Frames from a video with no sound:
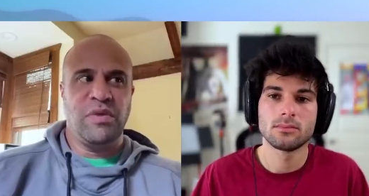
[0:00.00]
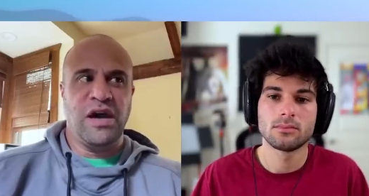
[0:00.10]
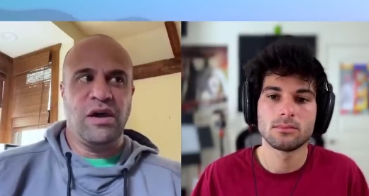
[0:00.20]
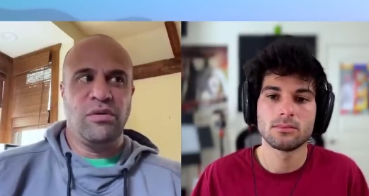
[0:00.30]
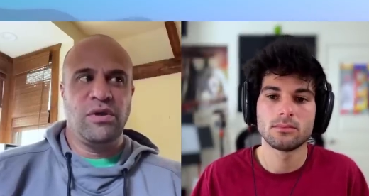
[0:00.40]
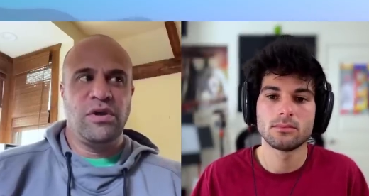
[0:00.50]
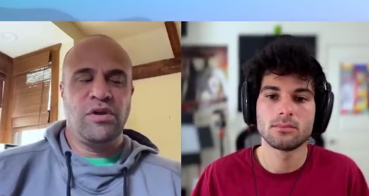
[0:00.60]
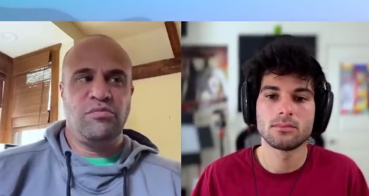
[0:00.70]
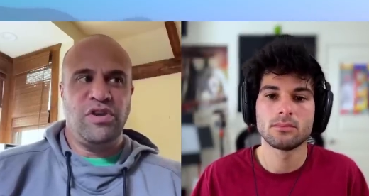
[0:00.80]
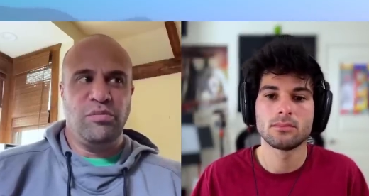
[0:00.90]
Speaker 1: about
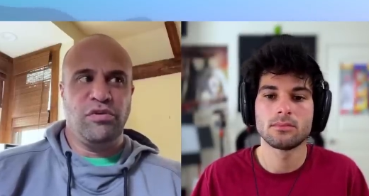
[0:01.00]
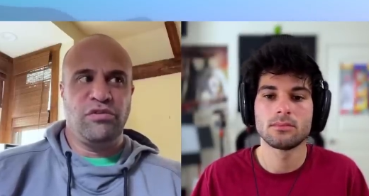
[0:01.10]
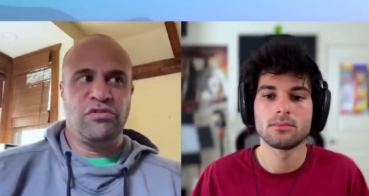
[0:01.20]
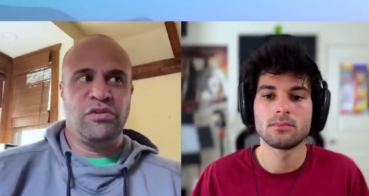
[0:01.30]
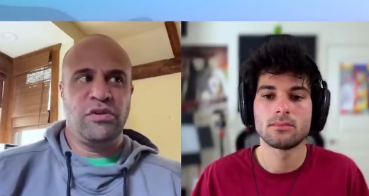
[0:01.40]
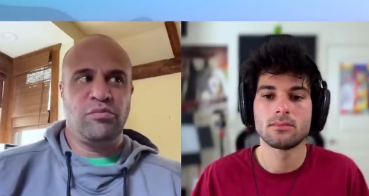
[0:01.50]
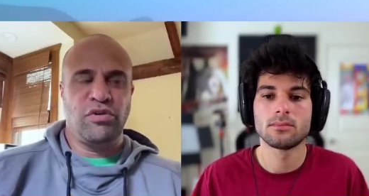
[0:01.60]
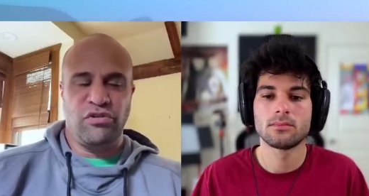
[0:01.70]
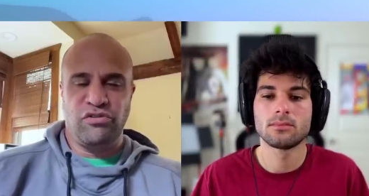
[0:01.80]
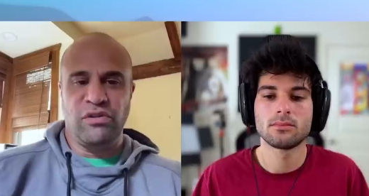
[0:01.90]
people's
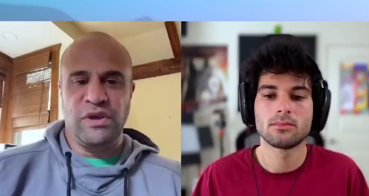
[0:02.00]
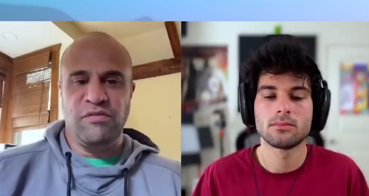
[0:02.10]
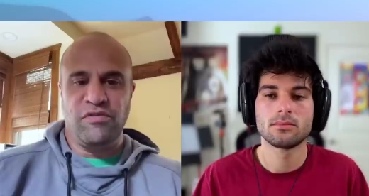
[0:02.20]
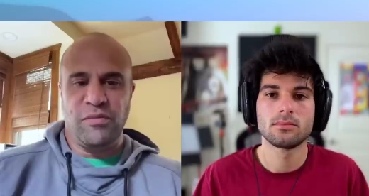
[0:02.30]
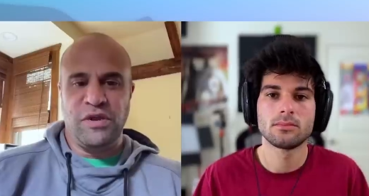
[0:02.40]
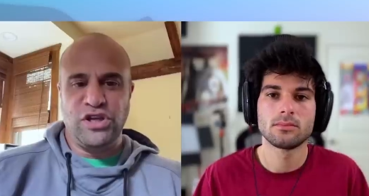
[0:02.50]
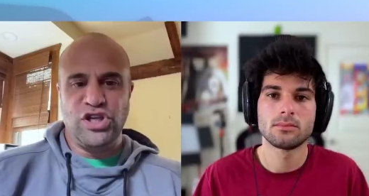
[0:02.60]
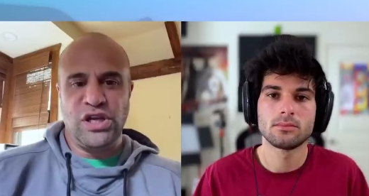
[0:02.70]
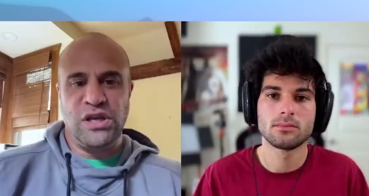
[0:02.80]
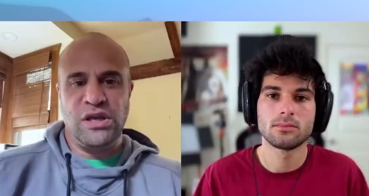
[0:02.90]
personal
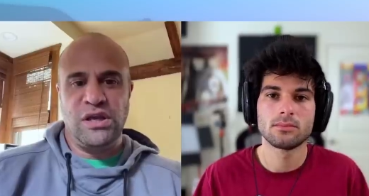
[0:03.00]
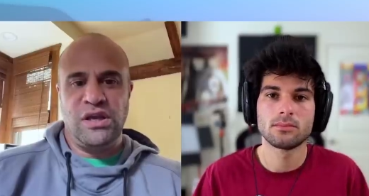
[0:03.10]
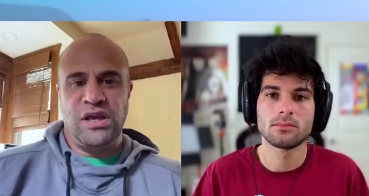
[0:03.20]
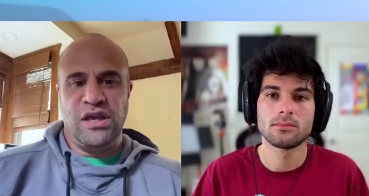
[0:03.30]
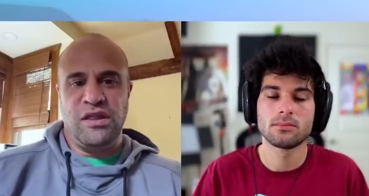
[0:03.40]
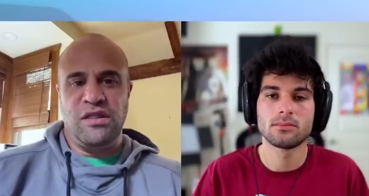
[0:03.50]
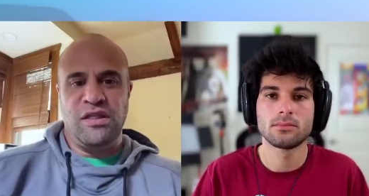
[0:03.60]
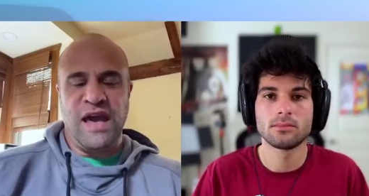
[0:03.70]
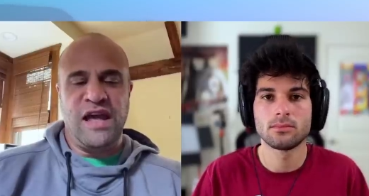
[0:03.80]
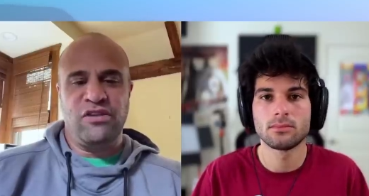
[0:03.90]
information. And
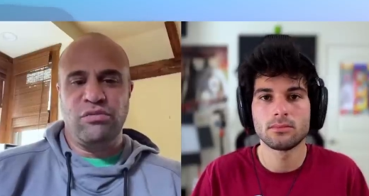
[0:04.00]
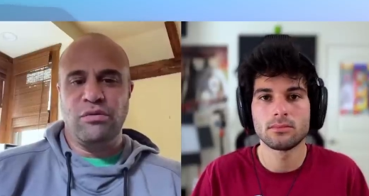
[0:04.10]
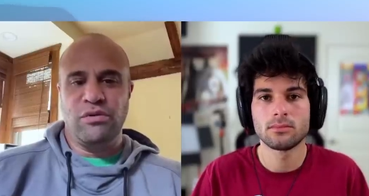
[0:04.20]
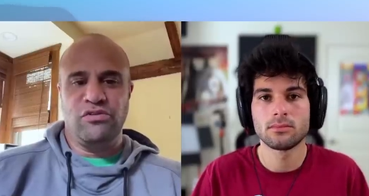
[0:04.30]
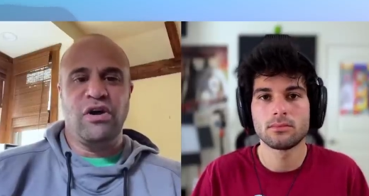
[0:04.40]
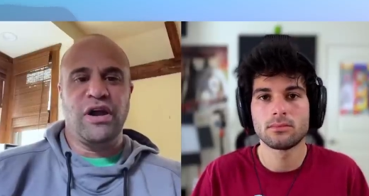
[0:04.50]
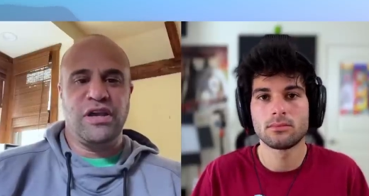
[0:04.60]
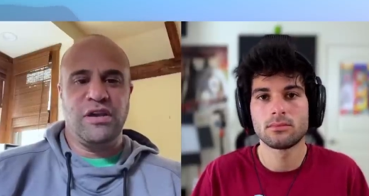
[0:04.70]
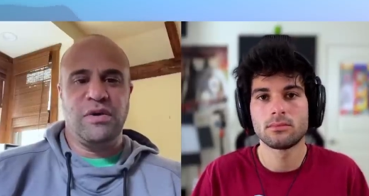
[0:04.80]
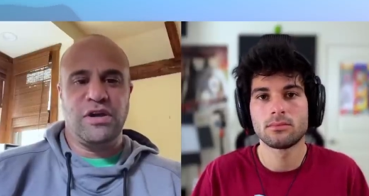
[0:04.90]
that's what we're
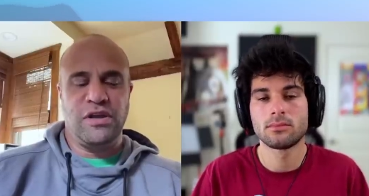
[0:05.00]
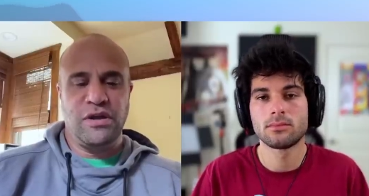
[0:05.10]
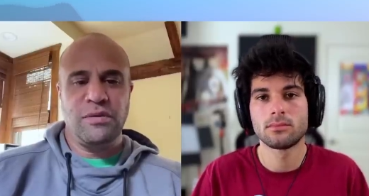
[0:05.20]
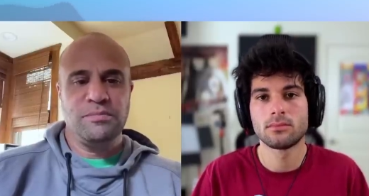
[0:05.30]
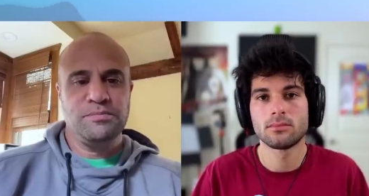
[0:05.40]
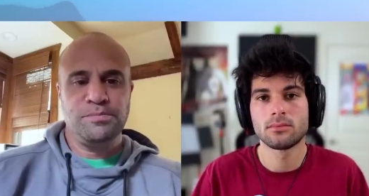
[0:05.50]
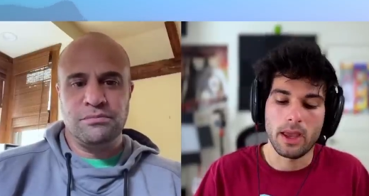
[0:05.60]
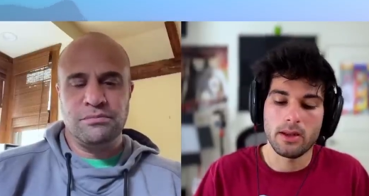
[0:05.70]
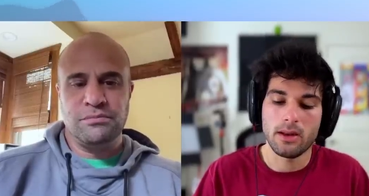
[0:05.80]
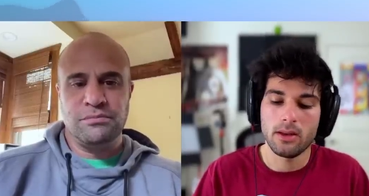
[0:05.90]
talking about here.
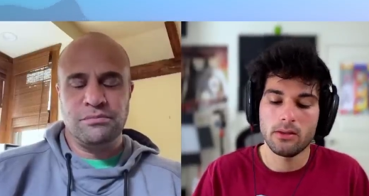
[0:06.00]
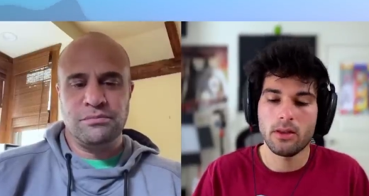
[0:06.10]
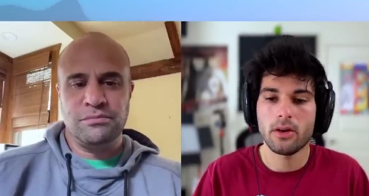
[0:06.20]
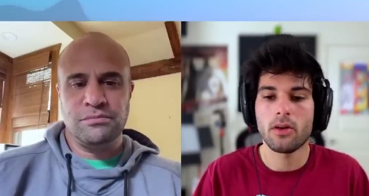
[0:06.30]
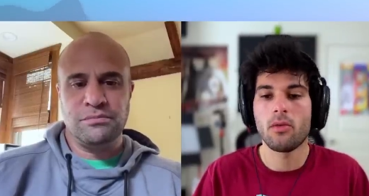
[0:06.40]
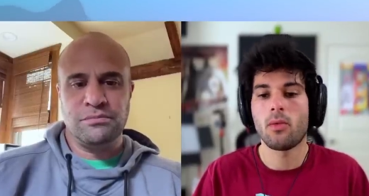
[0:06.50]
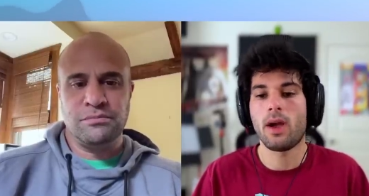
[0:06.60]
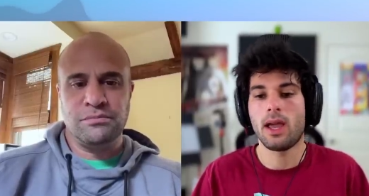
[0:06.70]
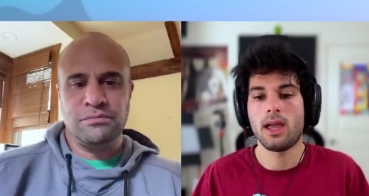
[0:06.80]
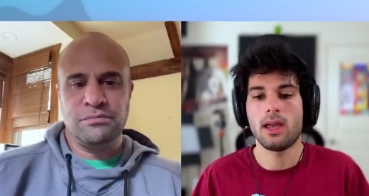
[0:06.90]
Speaker 2: And is there a
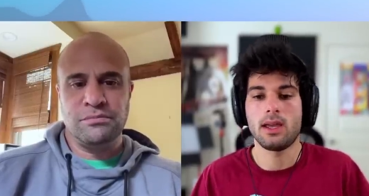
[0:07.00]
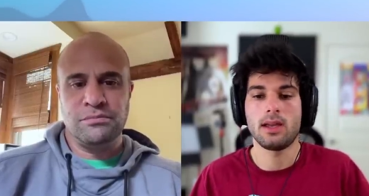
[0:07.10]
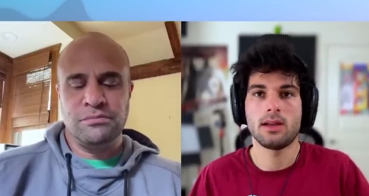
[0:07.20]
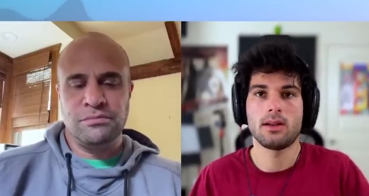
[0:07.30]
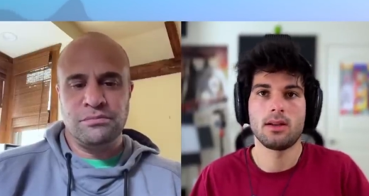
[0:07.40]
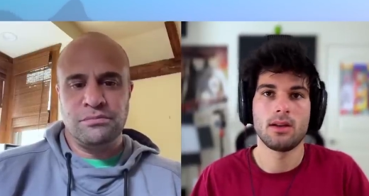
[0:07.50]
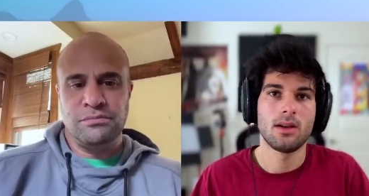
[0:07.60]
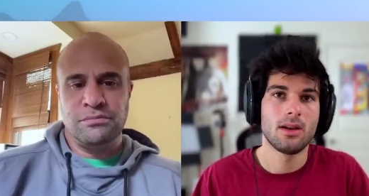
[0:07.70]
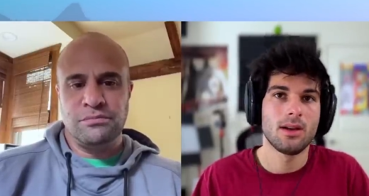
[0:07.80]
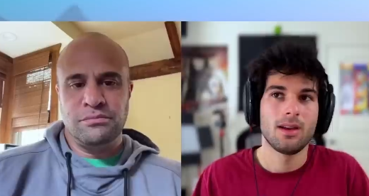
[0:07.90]
way
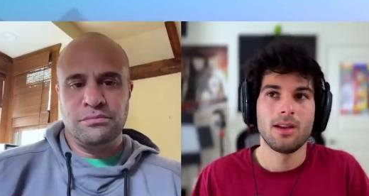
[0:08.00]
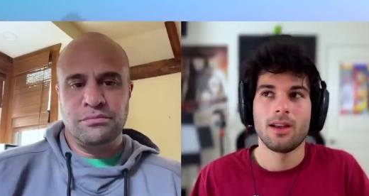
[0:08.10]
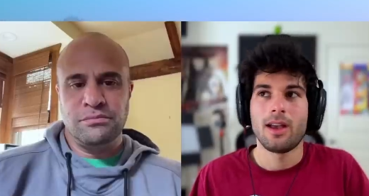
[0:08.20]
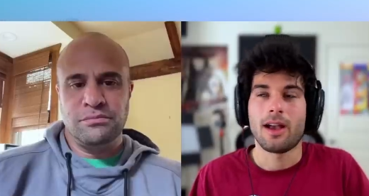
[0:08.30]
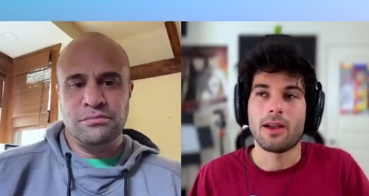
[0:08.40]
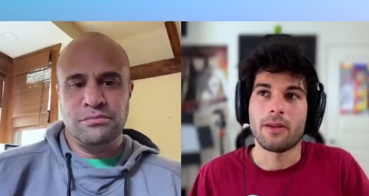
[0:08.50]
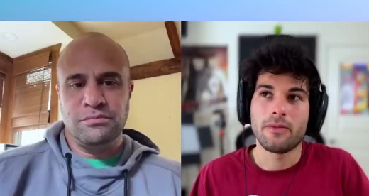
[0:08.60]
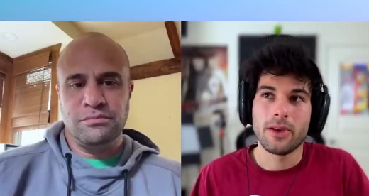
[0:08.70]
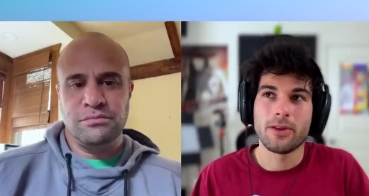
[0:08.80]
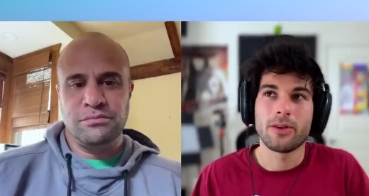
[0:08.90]
I, I
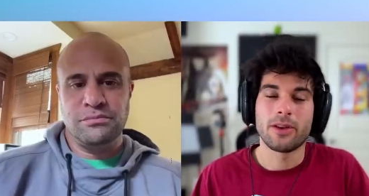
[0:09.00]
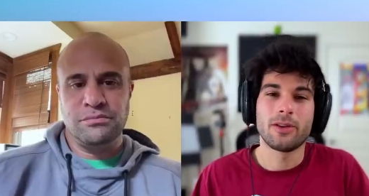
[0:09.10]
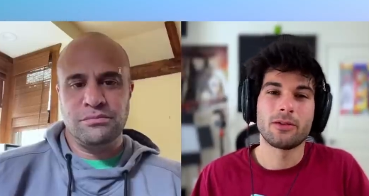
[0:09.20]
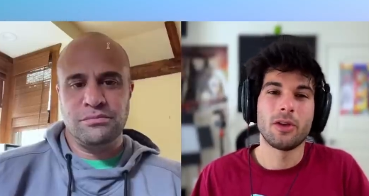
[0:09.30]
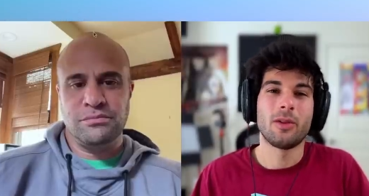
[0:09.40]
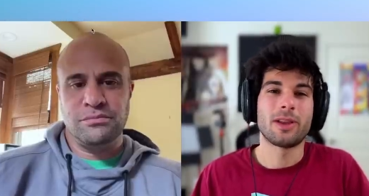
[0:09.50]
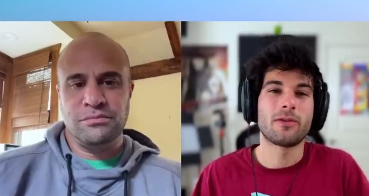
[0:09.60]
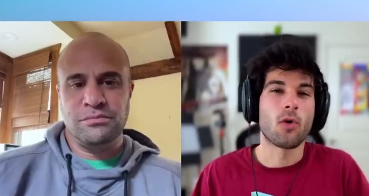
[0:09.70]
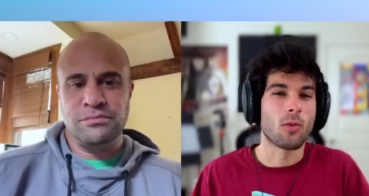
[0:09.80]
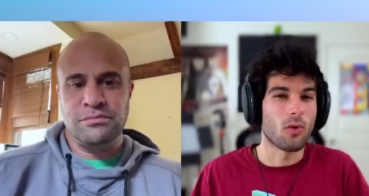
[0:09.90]
figure there's no like
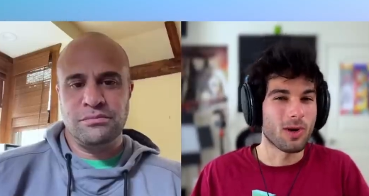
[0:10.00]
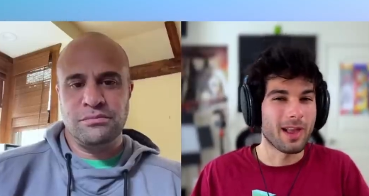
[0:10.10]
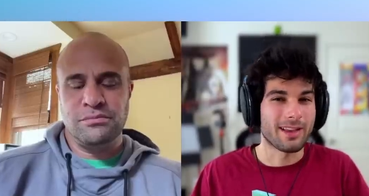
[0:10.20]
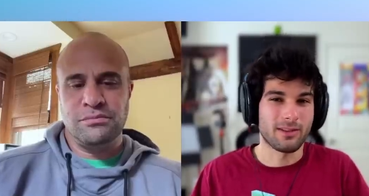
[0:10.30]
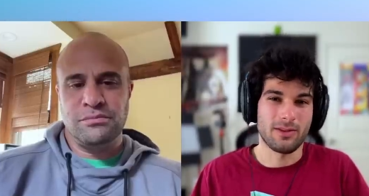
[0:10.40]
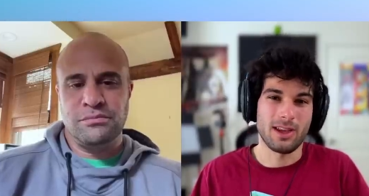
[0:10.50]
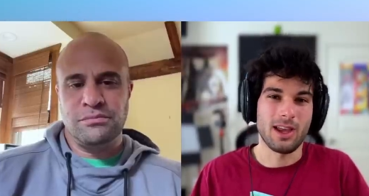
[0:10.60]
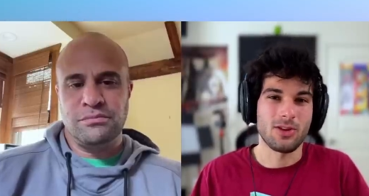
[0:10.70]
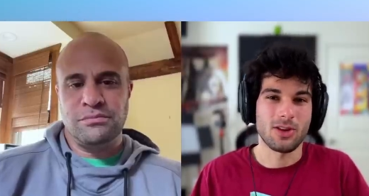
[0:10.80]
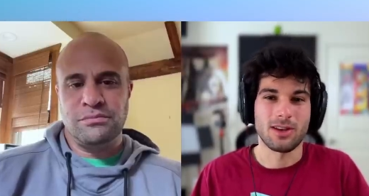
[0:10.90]
formal
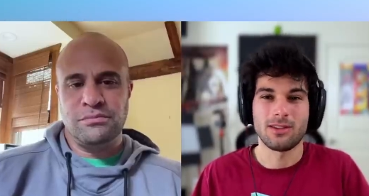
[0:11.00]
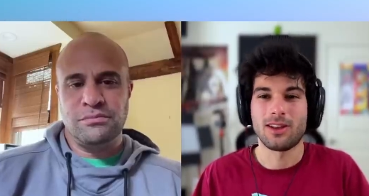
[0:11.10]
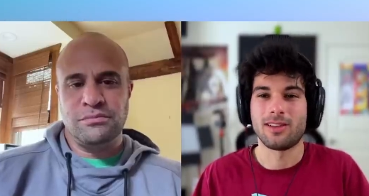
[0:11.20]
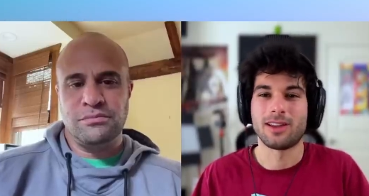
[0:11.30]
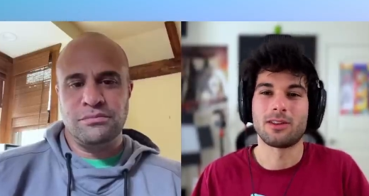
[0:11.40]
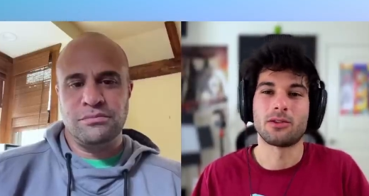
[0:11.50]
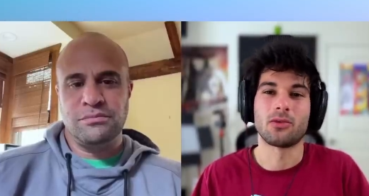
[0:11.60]
classification. It's not like there's